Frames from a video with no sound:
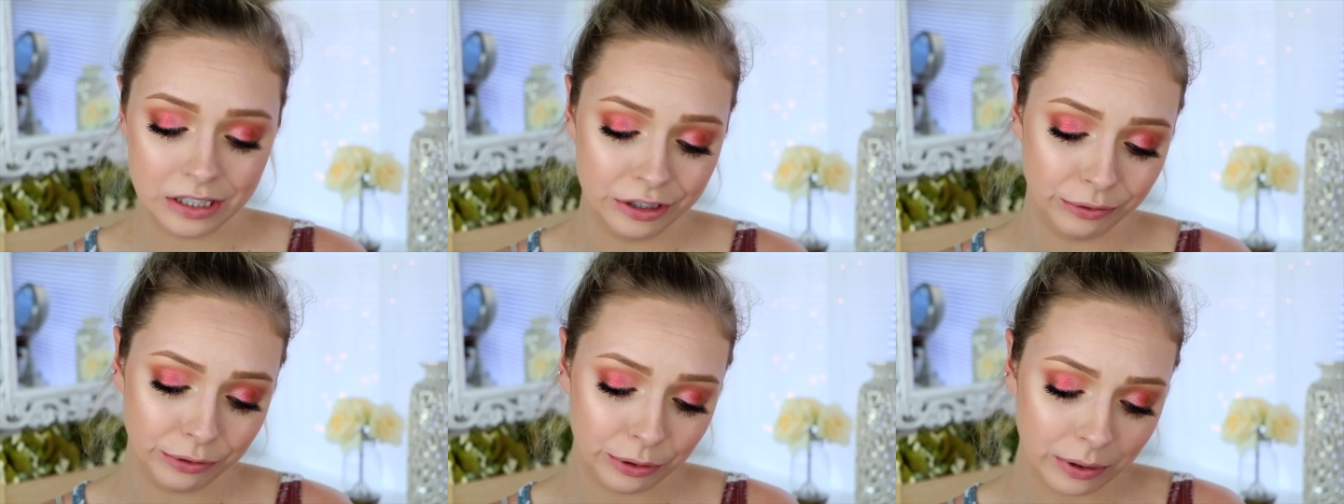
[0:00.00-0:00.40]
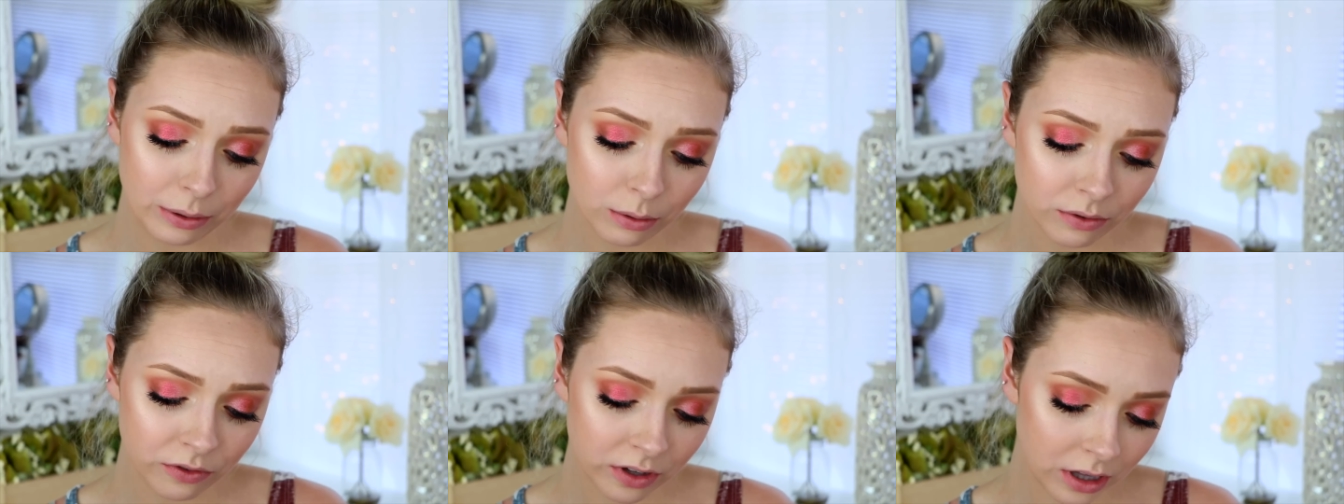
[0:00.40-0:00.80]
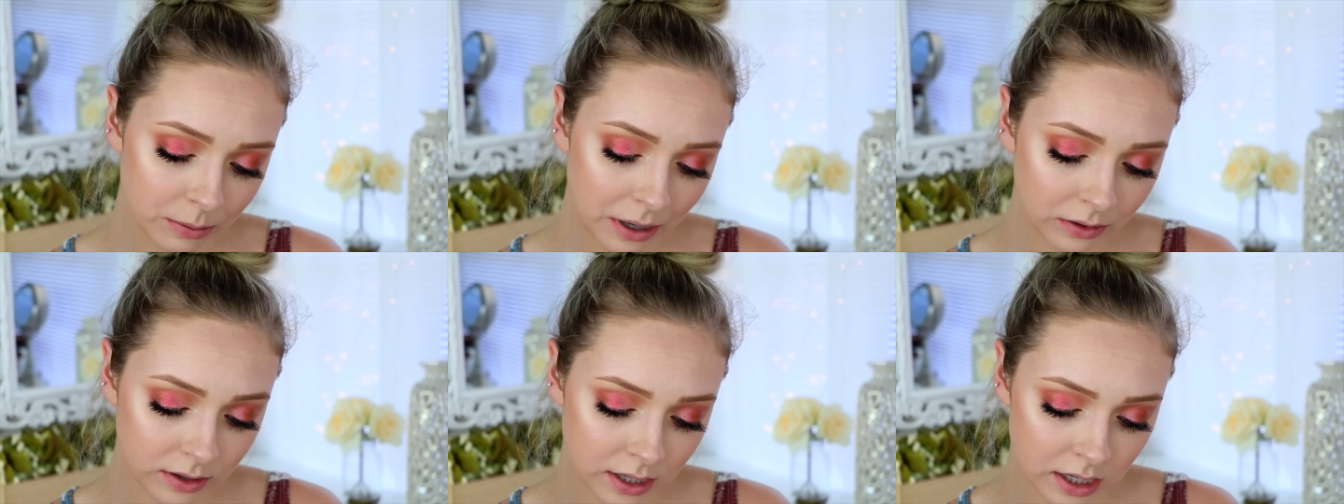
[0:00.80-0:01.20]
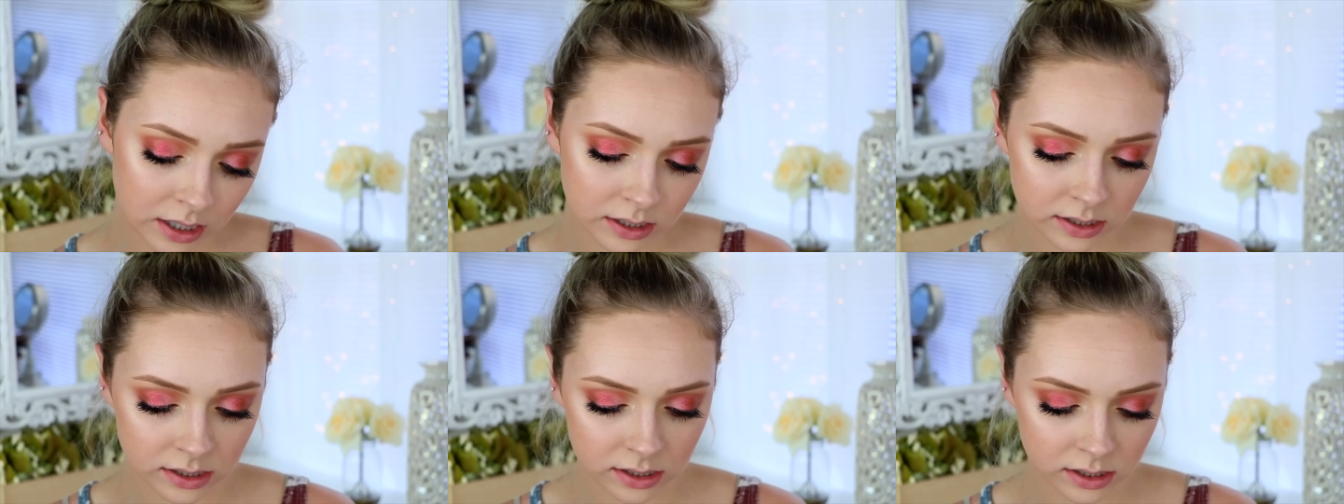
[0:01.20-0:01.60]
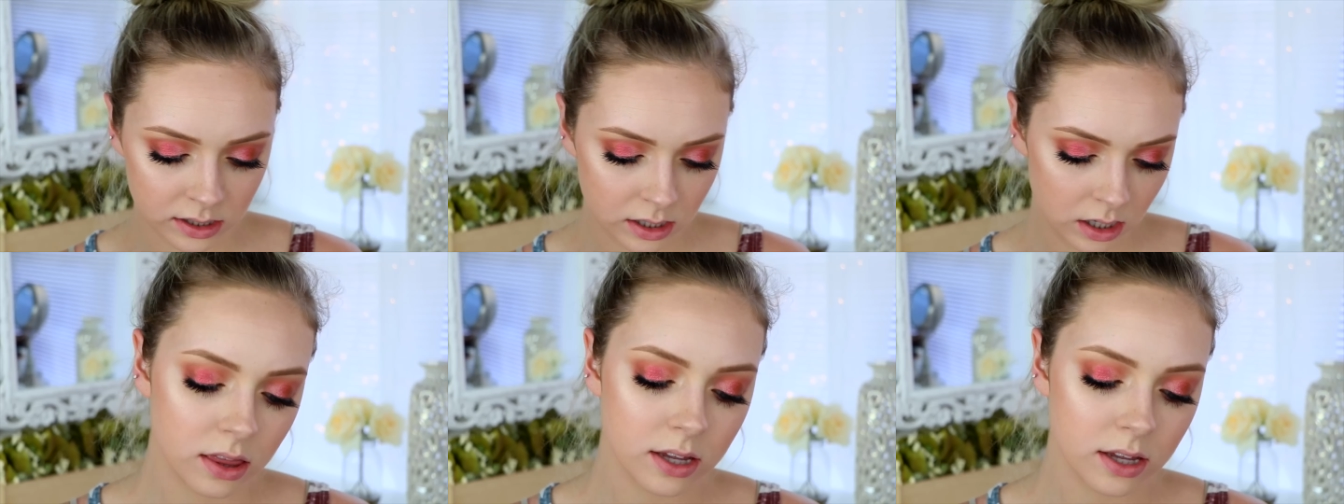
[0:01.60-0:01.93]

Don't know how I feel about this.